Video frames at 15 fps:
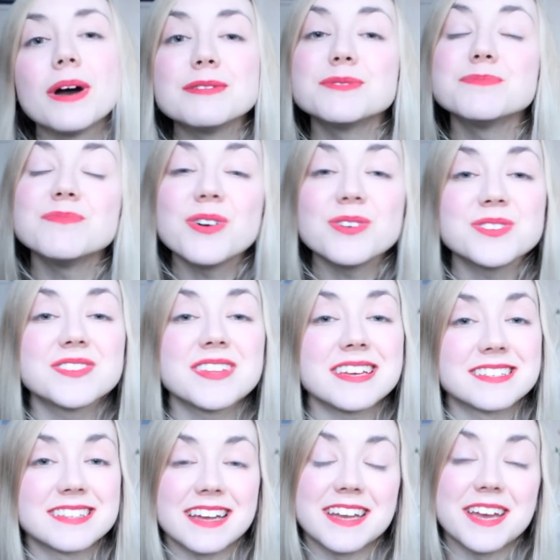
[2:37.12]
What I was most
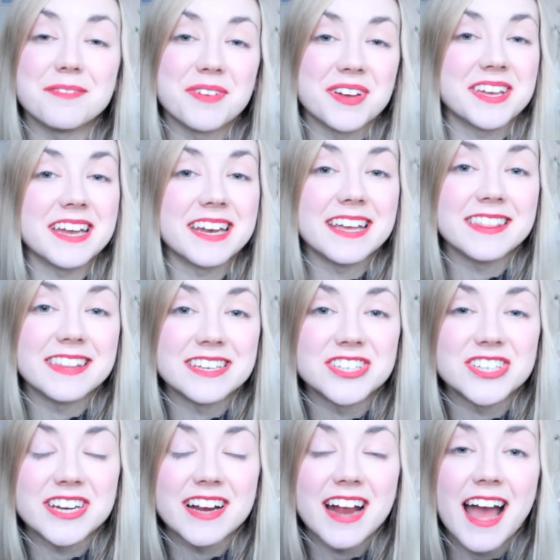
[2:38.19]
excited about getting
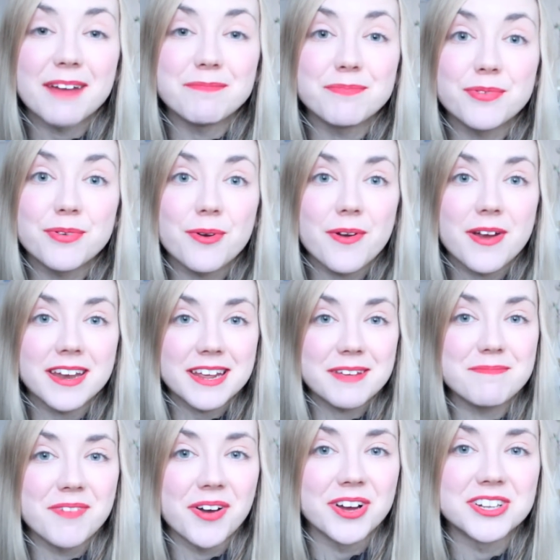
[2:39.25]
this year, and
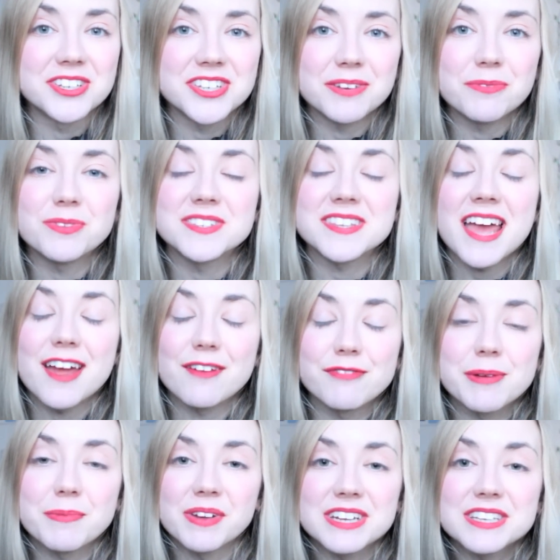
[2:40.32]
pretty much it was
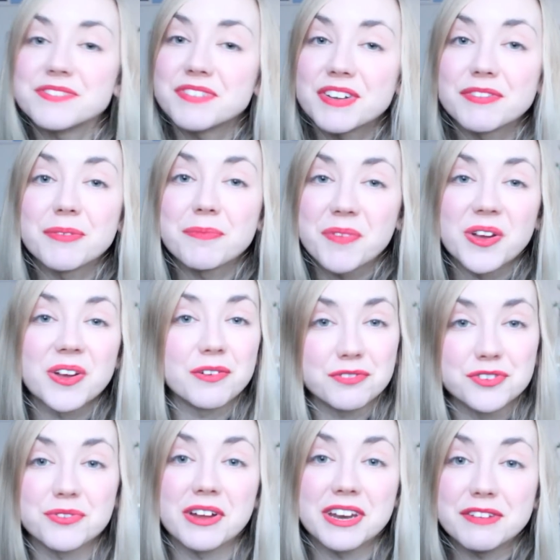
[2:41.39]
everybody's favourite book
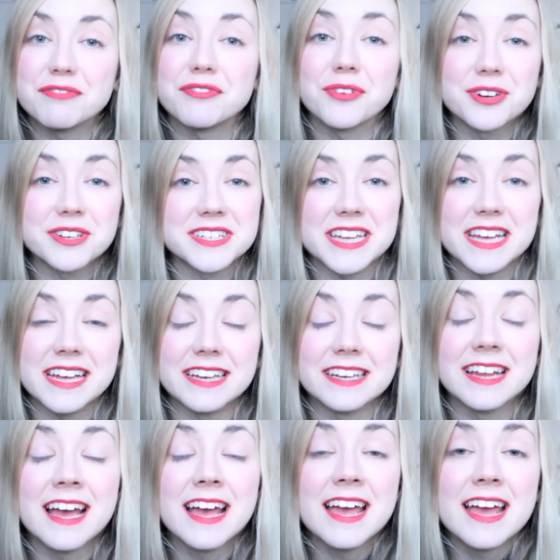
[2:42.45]
of
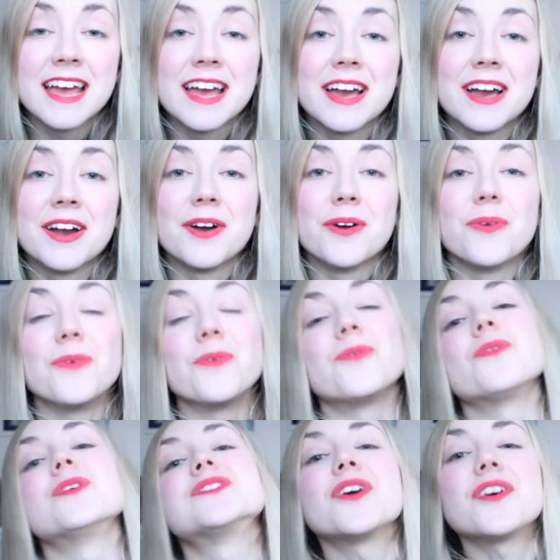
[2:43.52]
2014,
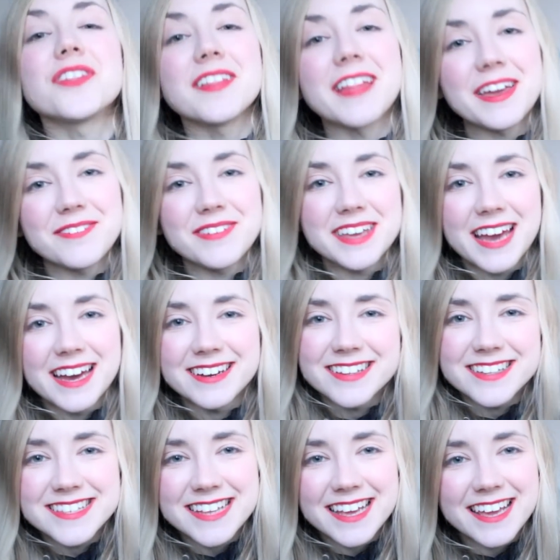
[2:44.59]
was All the Light We
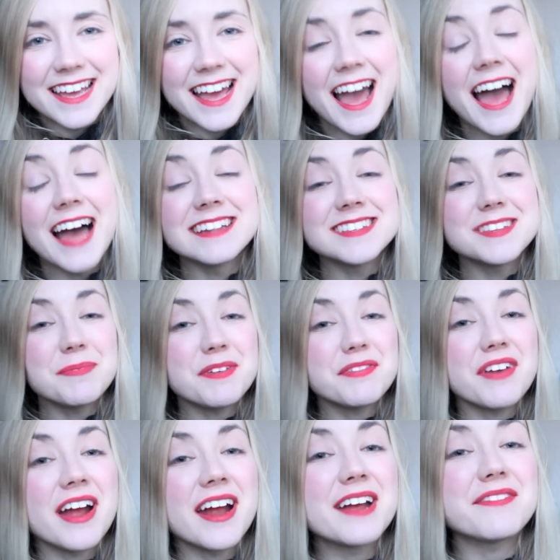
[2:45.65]
Cannot See. And to be
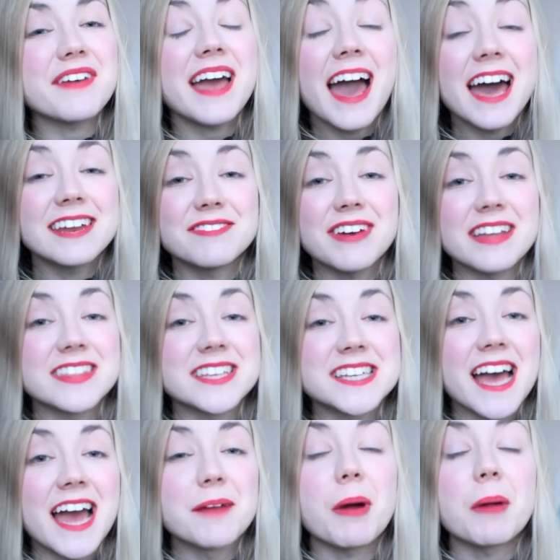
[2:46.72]
fair, if I had have had the
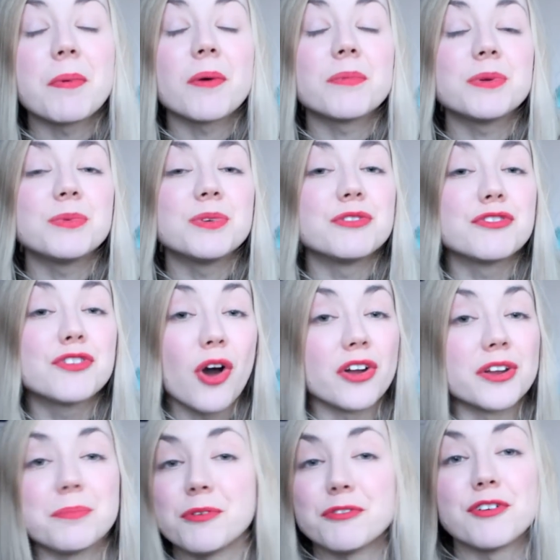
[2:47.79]
time, I probably would have
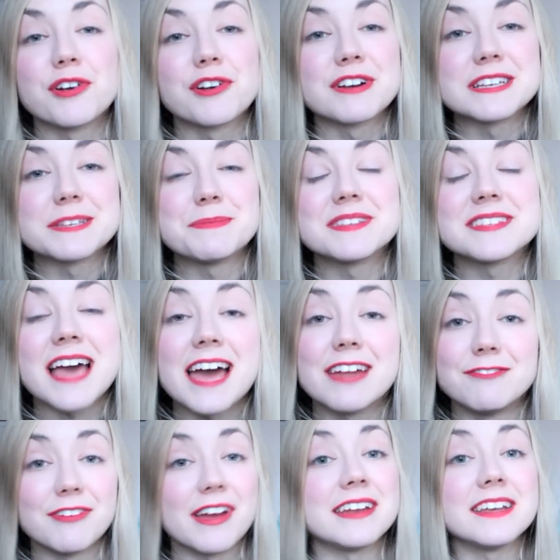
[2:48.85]
got it before Christmas
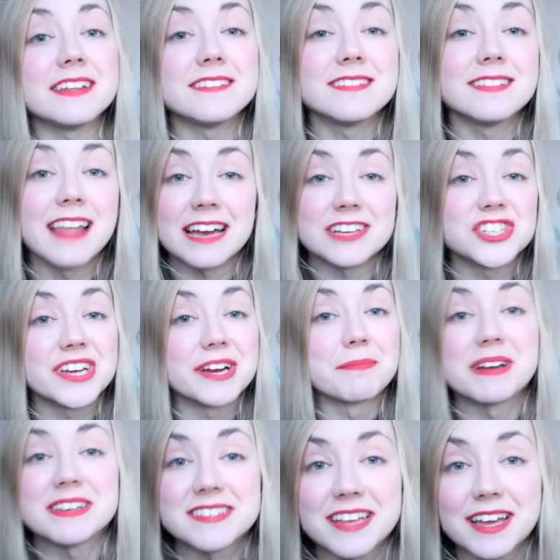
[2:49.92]
and read it last year
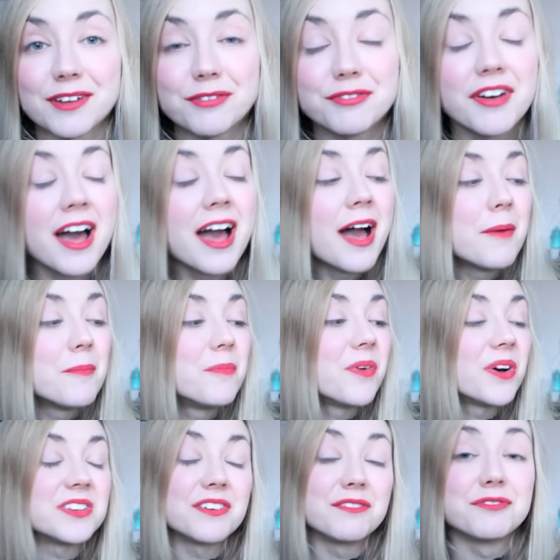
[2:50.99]
myself.
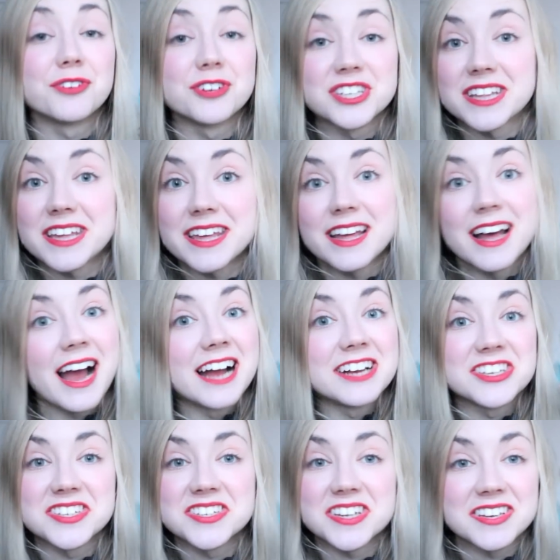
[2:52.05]
But unfortunately, I
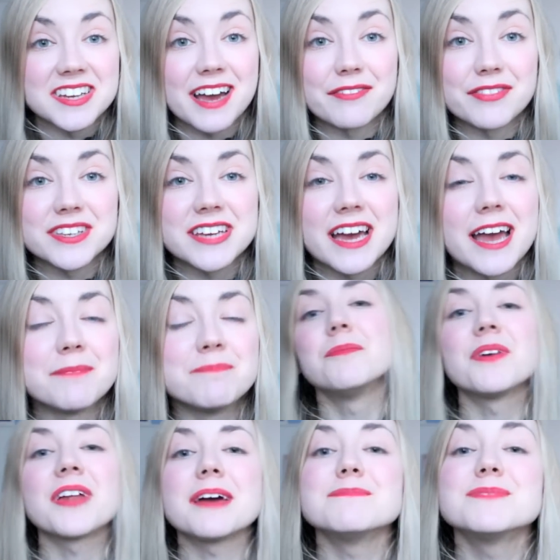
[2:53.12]
just didn't have the time.
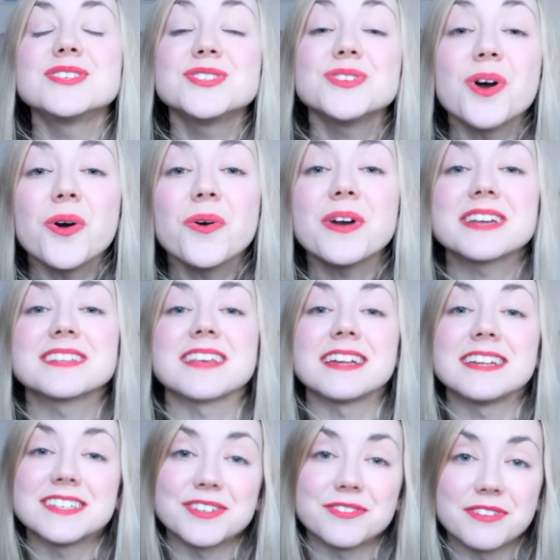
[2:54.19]
But I'm so
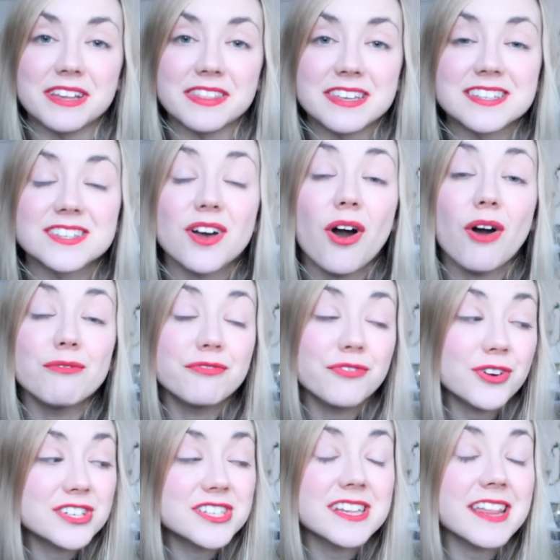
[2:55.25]
excited to read this.
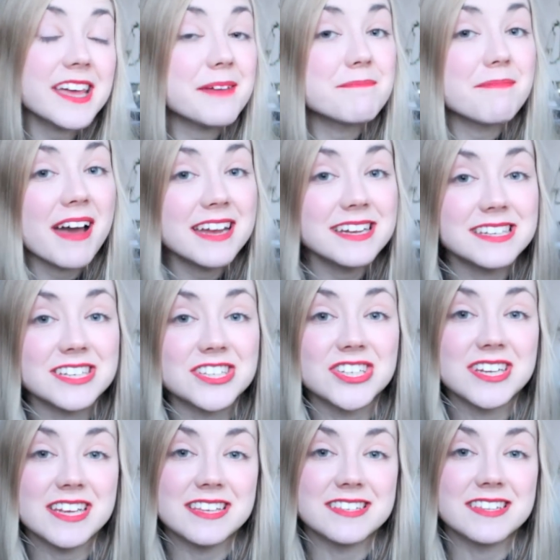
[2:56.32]
Unfortunately, my
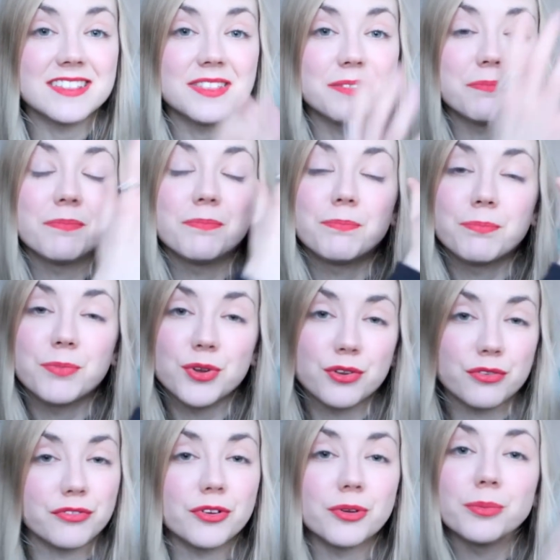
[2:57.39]
edition isn't the
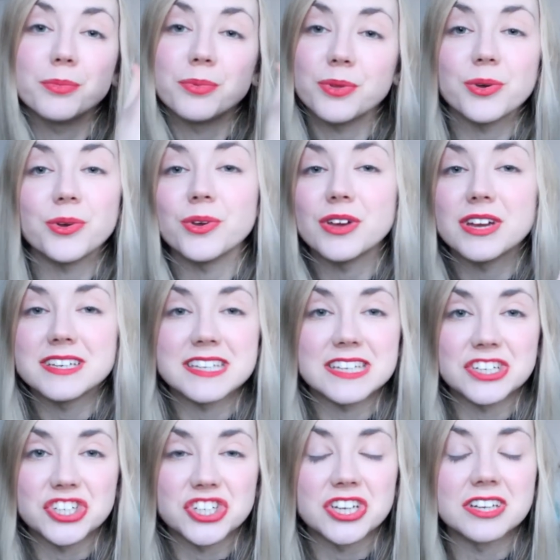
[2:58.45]
beautiful blue
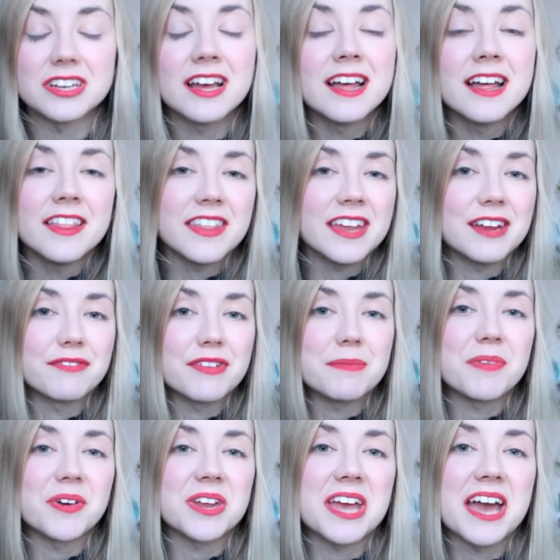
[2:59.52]
edition that
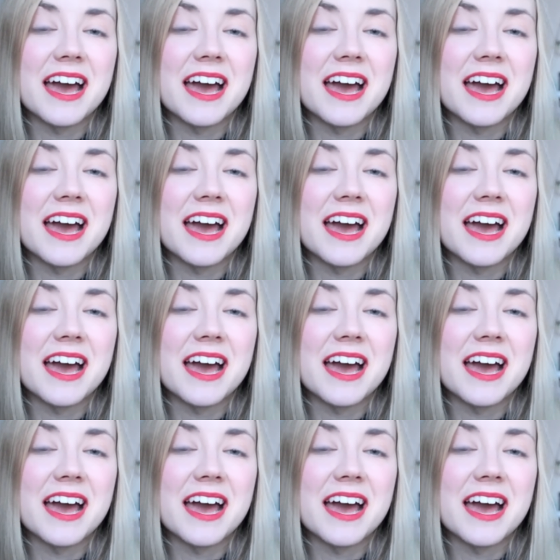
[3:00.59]
everybody